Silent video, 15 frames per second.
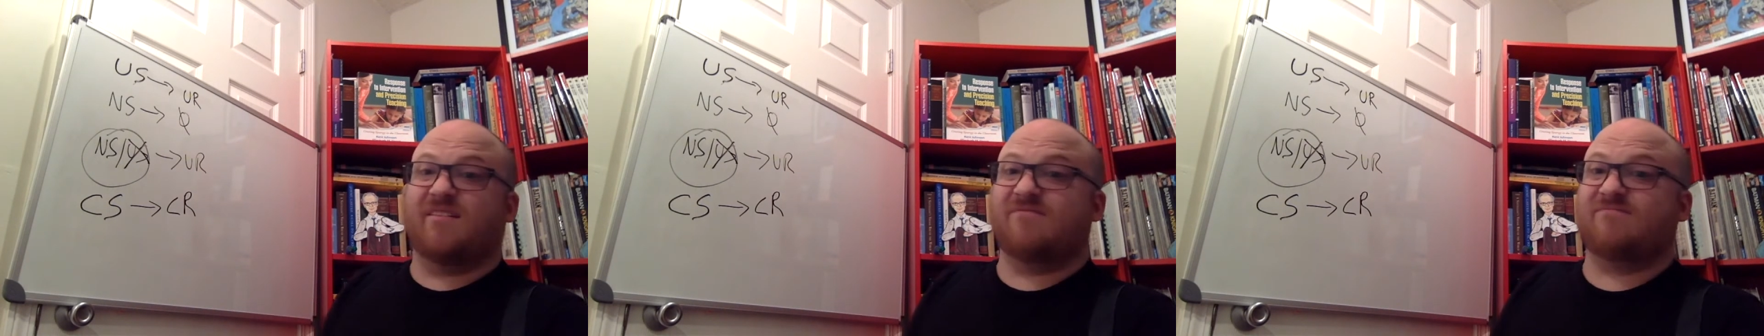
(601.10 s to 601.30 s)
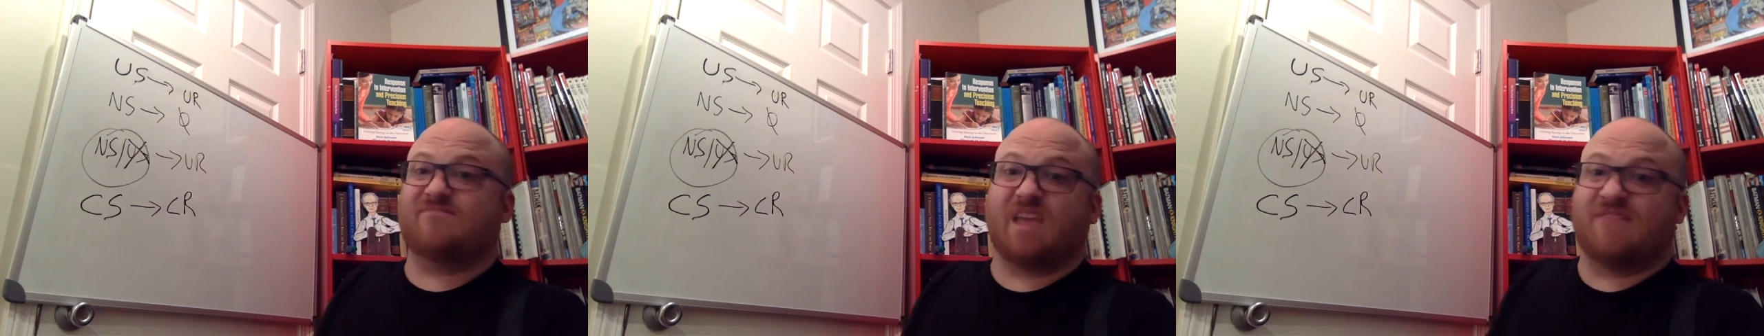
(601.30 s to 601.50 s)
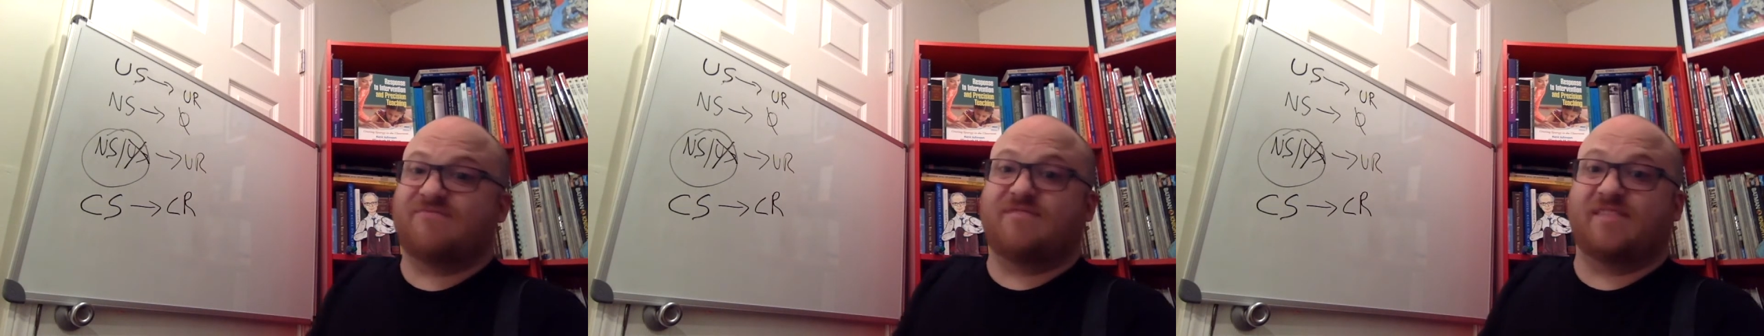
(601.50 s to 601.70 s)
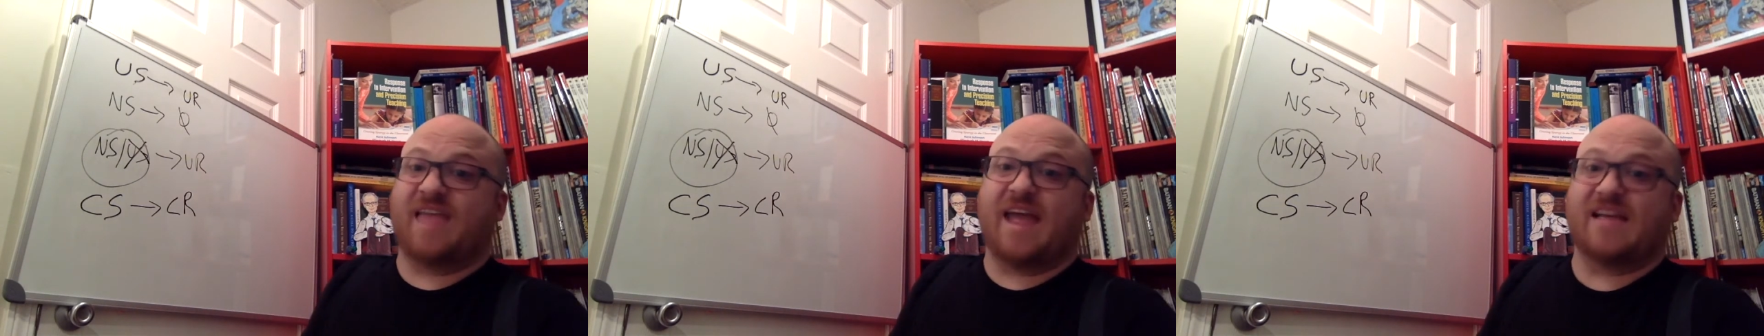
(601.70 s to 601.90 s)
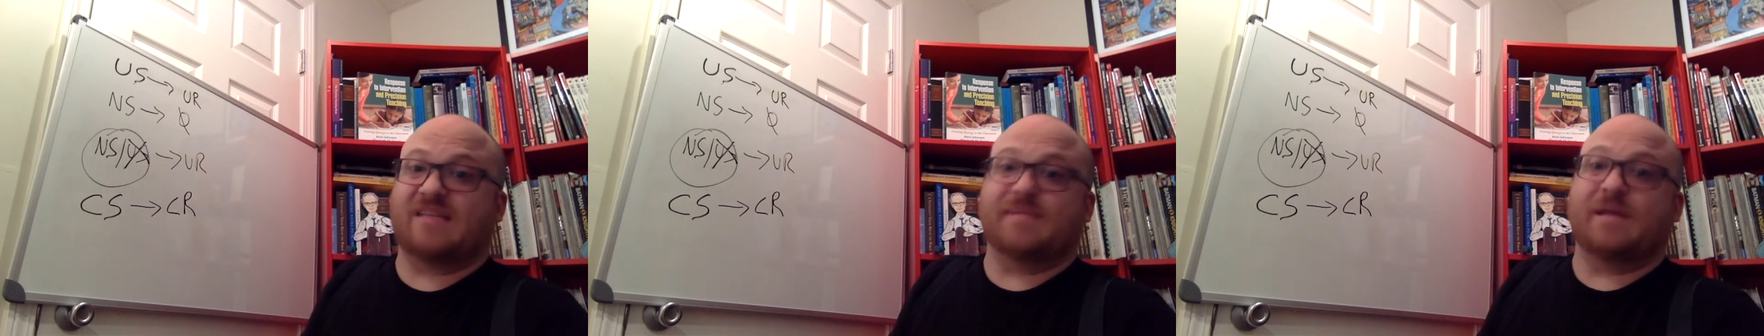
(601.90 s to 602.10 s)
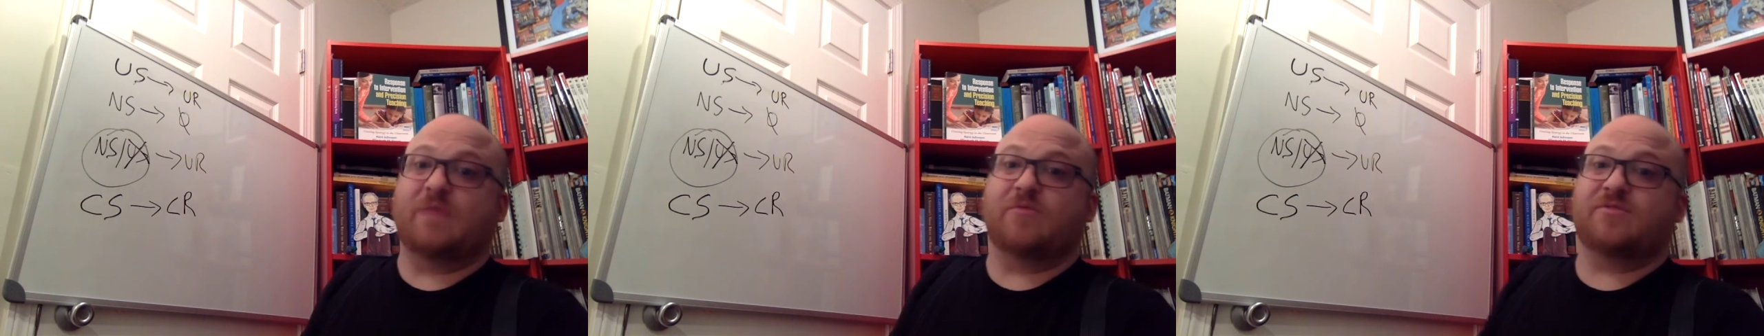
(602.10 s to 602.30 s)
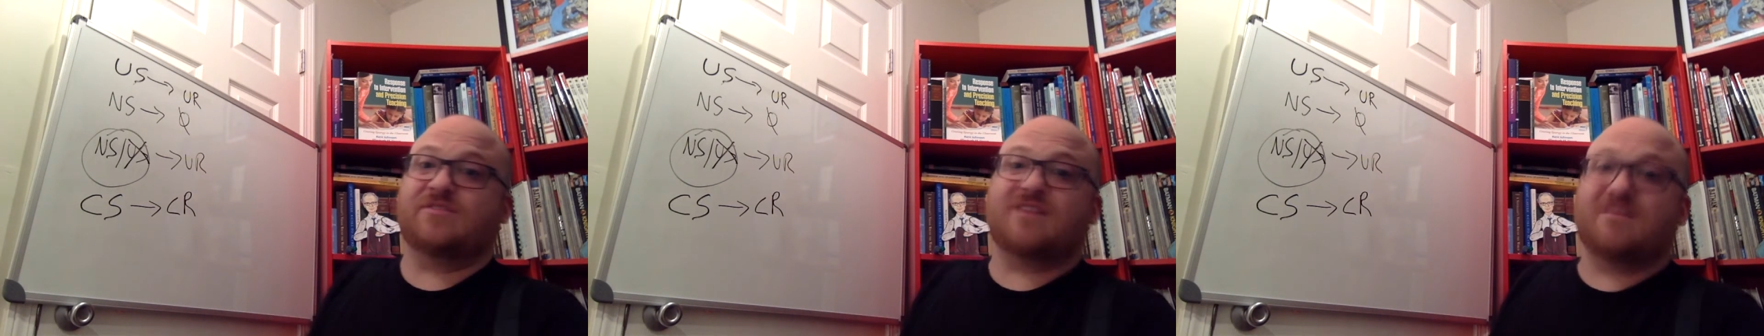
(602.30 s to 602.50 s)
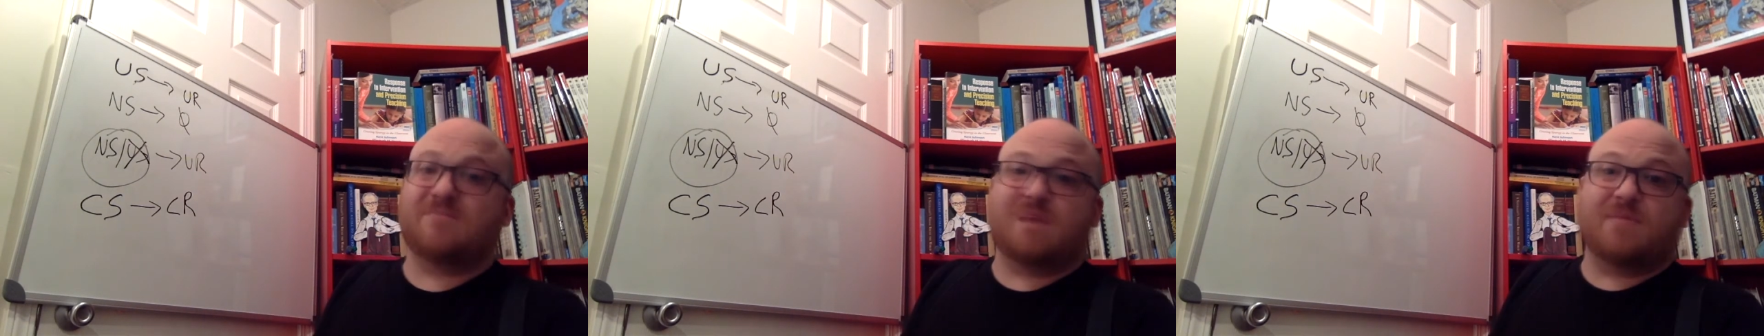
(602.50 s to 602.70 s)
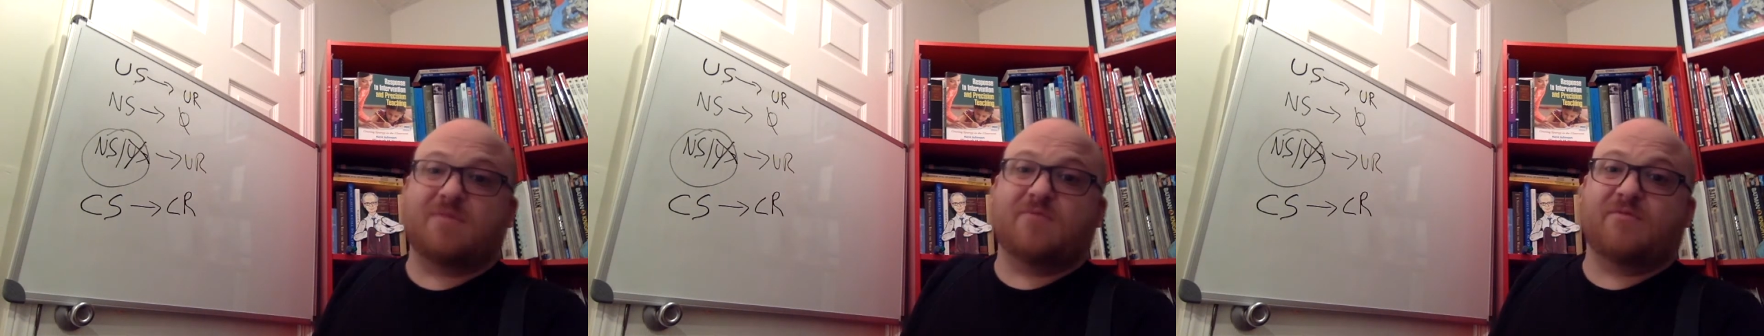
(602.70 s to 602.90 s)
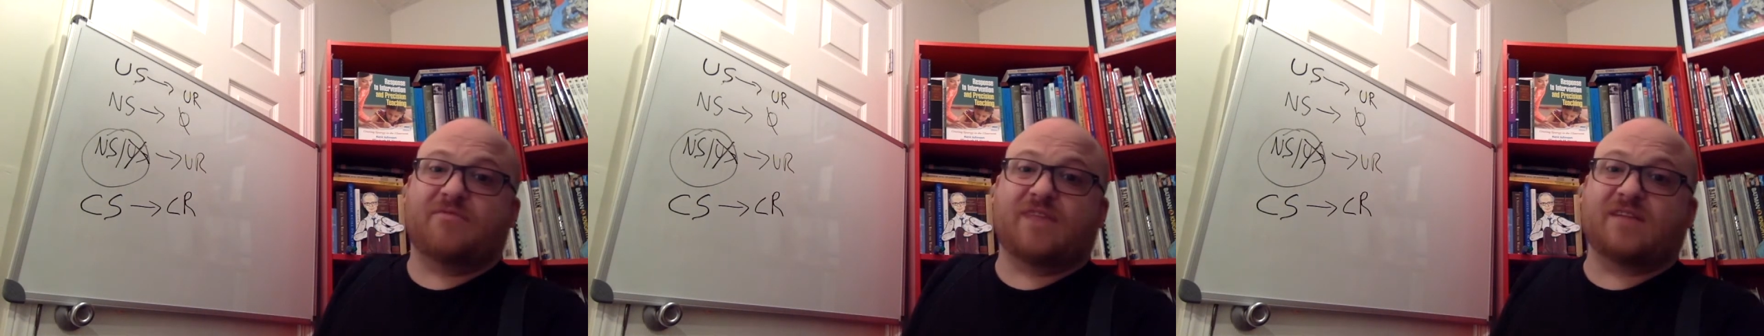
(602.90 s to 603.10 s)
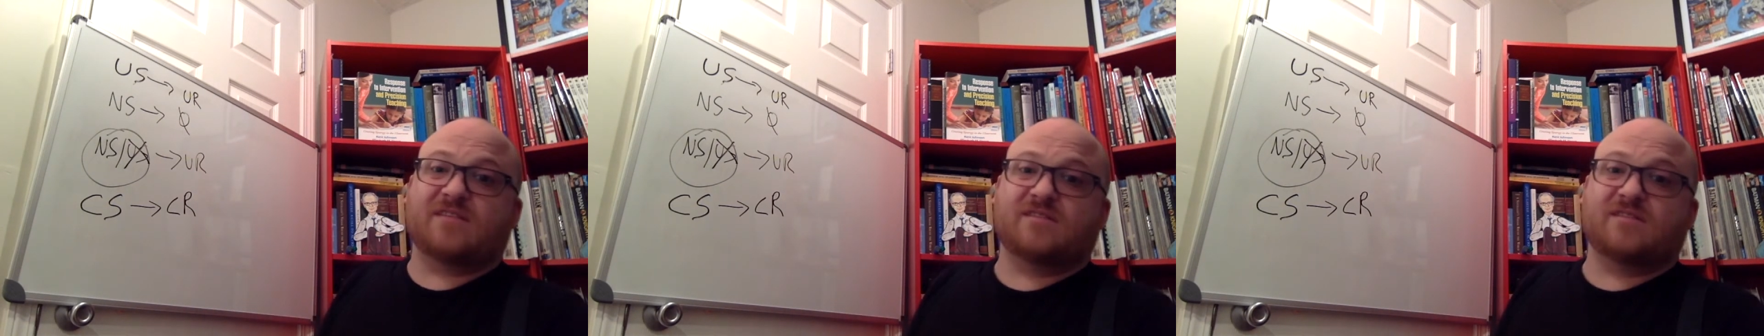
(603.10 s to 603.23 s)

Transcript: if they ask me, what would you call it? Maybe reflexive